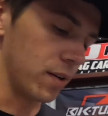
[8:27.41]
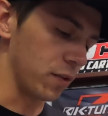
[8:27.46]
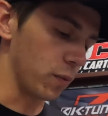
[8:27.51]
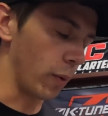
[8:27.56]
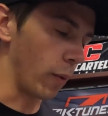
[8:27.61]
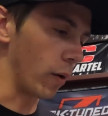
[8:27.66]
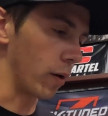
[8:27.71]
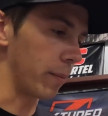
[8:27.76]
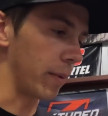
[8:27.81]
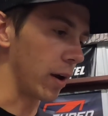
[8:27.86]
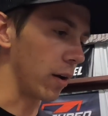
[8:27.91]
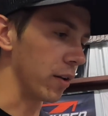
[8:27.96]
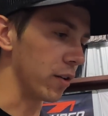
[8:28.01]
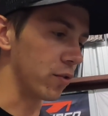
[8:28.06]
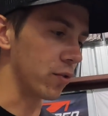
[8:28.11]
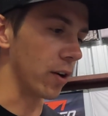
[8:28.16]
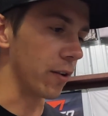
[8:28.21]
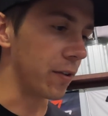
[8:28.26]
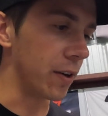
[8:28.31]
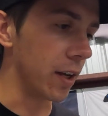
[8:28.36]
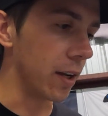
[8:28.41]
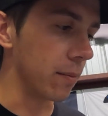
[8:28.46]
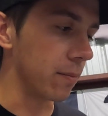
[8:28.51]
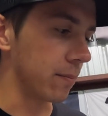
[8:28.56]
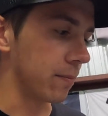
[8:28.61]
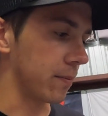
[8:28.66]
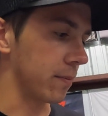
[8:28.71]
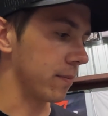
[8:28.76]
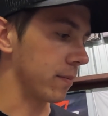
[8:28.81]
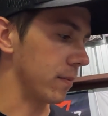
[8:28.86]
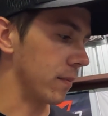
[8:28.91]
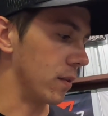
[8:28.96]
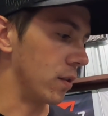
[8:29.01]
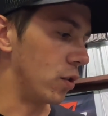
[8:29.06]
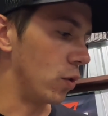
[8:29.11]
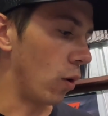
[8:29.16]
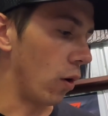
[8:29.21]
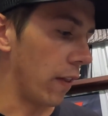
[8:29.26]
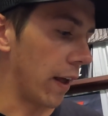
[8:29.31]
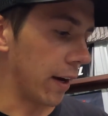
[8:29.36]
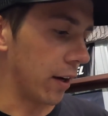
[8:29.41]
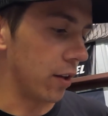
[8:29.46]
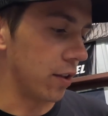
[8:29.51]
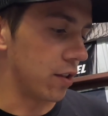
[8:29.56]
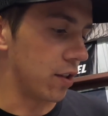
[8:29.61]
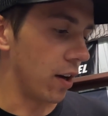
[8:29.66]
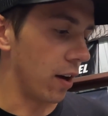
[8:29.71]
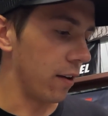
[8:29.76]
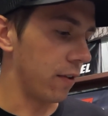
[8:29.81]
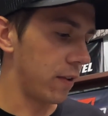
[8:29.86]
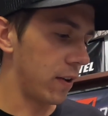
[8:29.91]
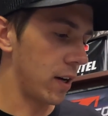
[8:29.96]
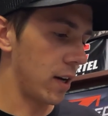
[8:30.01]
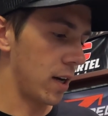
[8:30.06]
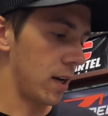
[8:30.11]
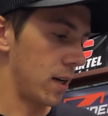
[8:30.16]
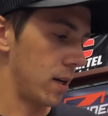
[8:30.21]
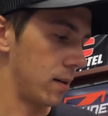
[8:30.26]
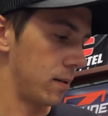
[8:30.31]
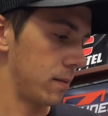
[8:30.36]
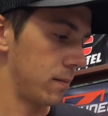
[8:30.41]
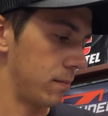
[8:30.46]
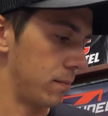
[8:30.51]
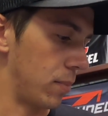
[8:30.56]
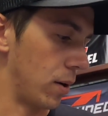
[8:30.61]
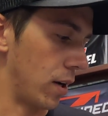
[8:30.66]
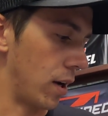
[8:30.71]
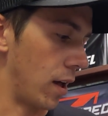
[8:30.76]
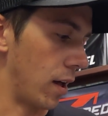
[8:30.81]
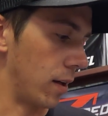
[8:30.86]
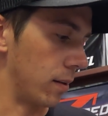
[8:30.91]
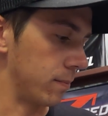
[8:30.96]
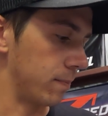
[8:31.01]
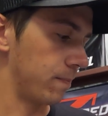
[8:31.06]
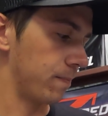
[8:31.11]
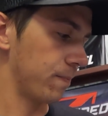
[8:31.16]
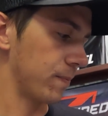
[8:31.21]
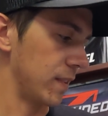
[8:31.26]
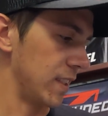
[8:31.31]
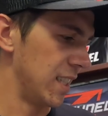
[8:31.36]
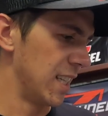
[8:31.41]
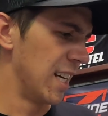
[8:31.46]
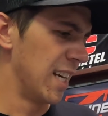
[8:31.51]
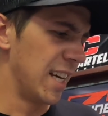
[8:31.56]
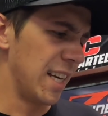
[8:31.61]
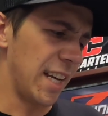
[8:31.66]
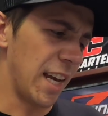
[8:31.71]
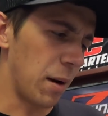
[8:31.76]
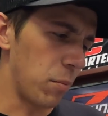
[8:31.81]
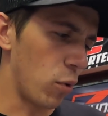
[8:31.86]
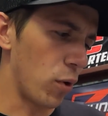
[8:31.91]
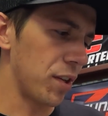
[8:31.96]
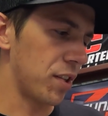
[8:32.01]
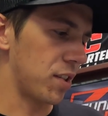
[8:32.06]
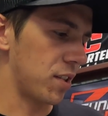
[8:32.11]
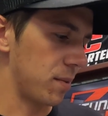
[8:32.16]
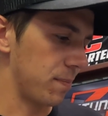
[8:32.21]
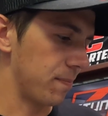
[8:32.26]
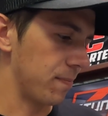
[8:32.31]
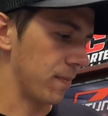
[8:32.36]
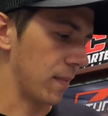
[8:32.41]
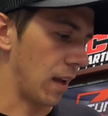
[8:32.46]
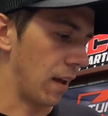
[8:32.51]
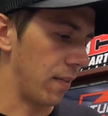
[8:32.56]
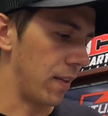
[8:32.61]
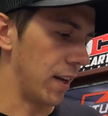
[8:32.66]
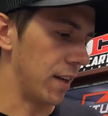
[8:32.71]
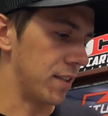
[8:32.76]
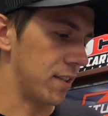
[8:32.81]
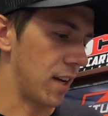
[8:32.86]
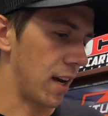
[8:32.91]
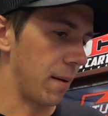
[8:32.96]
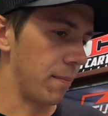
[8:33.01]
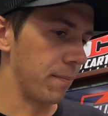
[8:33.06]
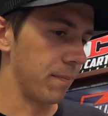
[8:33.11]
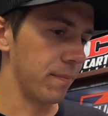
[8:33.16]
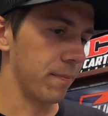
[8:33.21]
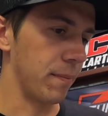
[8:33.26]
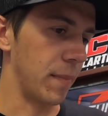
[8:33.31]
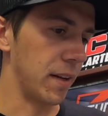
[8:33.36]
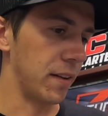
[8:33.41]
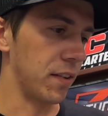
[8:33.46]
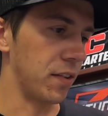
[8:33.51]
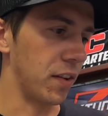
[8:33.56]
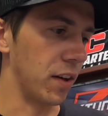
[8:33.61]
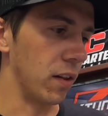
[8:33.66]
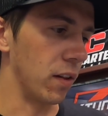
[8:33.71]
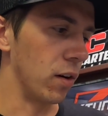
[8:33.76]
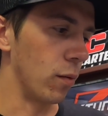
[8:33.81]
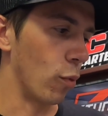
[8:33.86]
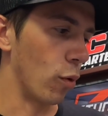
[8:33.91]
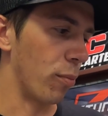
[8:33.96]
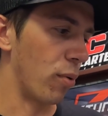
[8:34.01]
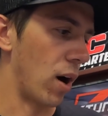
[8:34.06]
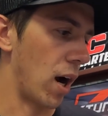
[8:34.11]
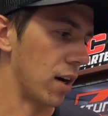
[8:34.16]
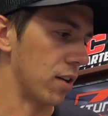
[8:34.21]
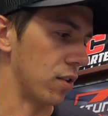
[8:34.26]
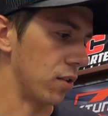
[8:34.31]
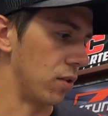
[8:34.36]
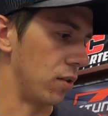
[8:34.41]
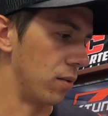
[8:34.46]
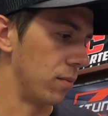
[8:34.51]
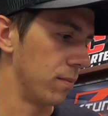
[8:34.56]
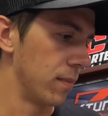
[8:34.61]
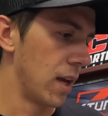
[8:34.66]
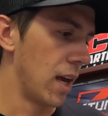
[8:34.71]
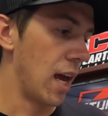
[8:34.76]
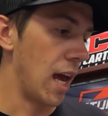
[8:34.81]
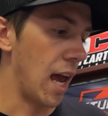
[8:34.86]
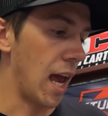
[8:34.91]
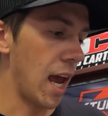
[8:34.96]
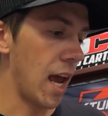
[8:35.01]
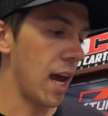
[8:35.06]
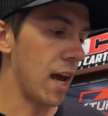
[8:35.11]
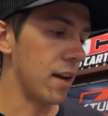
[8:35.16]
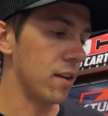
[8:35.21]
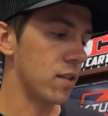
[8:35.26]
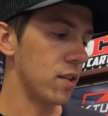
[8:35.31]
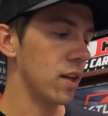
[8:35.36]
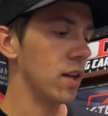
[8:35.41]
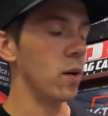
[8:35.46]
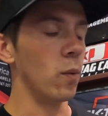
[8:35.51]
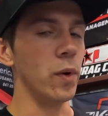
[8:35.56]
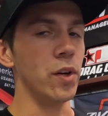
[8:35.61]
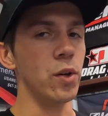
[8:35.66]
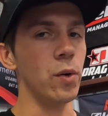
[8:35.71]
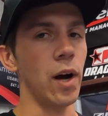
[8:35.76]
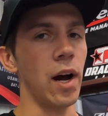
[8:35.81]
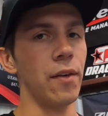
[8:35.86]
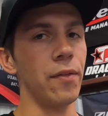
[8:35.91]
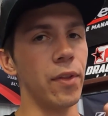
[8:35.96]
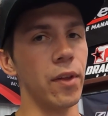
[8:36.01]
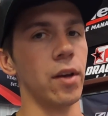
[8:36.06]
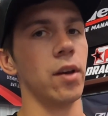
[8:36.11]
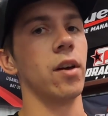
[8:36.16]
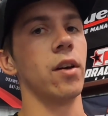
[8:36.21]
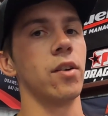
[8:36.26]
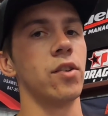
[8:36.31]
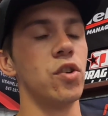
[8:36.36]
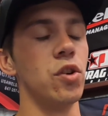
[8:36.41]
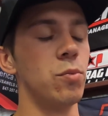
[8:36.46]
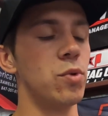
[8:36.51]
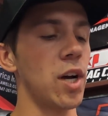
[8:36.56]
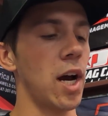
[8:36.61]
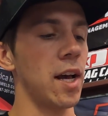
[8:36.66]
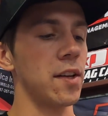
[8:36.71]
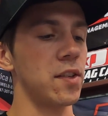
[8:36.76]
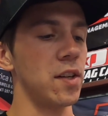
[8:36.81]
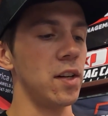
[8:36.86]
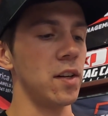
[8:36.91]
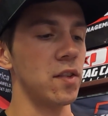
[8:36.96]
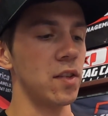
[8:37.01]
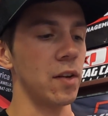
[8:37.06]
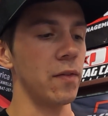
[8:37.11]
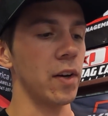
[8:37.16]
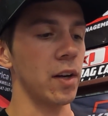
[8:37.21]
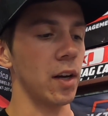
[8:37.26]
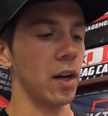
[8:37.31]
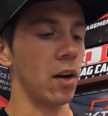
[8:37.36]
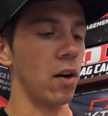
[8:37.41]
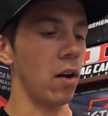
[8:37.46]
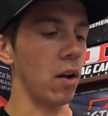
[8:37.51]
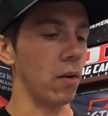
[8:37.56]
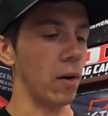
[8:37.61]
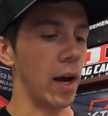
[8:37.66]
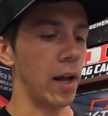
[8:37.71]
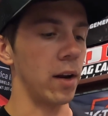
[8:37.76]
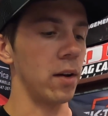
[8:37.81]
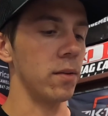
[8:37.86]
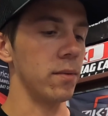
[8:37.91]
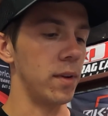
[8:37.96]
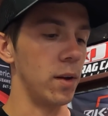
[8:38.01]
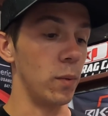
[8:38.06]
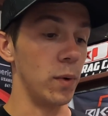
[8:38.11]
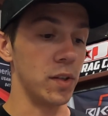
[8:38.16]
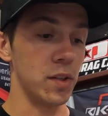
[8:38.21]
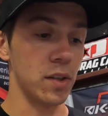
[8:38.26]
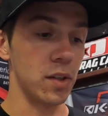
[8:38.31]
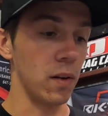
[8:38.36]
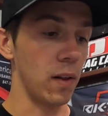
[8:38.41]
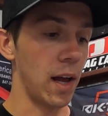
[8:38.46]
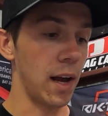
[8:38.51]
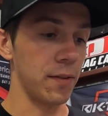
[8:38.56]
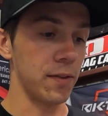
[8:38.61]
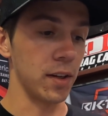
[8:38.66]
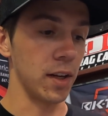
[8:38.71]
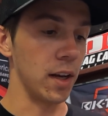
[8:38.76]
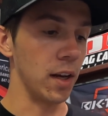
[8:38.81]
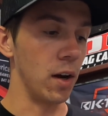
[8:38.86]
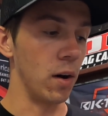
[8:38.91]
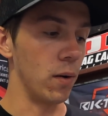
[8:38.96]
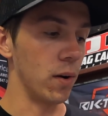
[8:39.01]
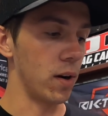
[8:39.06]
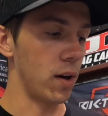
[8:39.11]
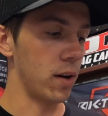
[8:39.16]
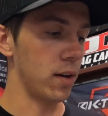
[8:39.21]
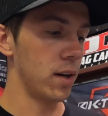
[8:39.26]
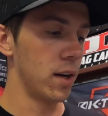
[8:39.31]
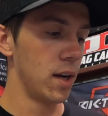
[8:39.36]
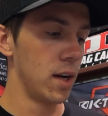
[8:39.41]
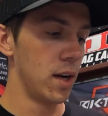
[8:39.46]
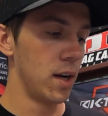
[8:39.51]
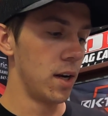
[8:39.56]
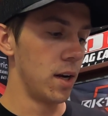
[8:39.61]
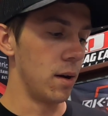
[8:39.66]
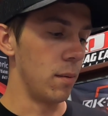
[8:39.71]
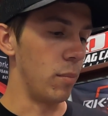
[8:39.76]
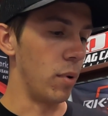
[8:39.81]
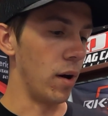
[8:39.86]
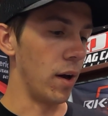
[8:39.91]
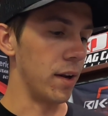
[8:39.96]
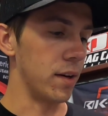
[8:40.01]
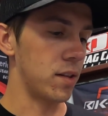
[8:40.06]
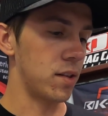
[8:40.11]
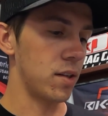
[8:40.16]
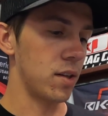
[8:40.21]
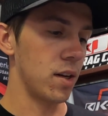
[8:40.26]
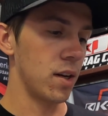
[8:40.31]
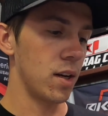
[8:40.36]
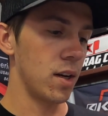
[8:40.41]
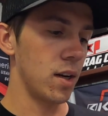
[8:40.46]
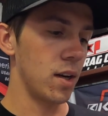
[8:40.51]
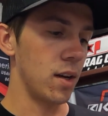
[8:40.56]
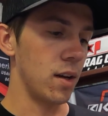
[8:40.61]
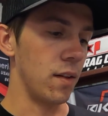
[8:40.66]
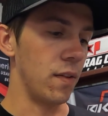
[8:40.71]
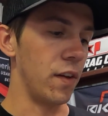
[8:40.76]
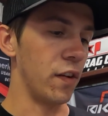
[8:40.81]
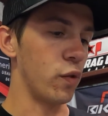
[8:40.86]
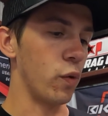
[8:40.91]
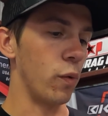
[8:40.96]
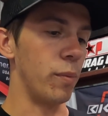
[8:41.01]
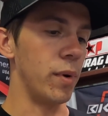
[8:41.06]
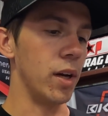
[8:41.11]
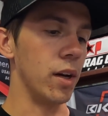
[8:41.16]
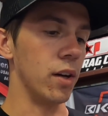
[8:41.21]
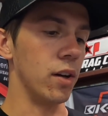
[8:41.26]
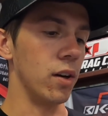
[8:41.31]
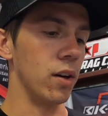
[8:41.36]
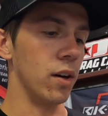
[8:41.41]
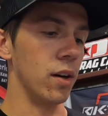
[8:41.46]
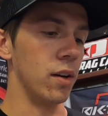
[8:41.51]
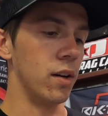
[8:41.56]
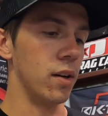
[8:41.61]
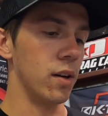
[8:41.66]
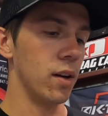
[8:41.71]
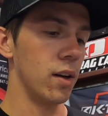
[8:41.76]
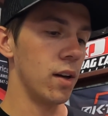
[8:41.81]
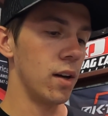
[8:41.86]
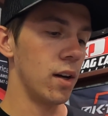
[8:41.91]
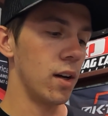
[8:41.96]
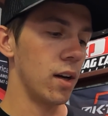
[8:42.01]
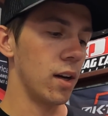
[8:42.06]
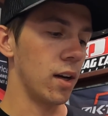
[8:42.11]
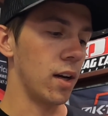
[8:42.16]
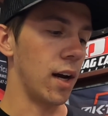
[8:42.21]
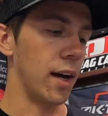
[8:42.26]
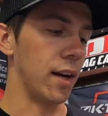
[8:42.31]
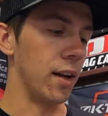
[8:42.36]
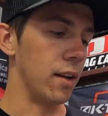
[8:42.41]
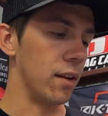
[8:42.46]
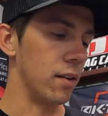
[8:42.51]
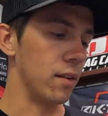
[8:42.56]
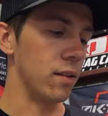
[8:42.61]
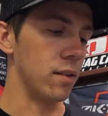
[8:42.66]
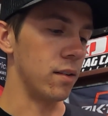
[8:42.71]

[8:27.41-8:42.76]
because we want to be able to drift it, do all that good stuff. But yeah, boys, I think it's time to make this thing a little more practical. And we do have the tube chassis Civic in Colorado that we still have to get going on, but this will be a good kind of